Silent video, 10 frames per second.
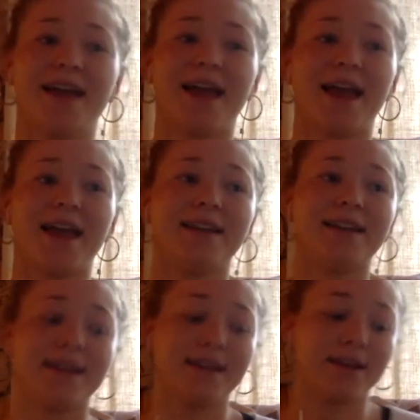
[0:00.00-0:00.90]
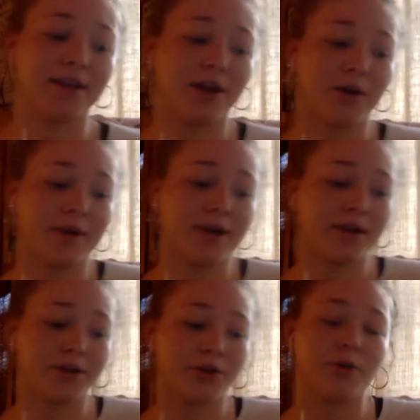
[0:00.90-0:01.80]
And, you know,
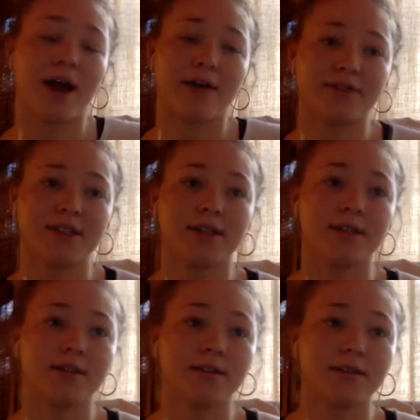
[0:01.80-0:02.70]
you have to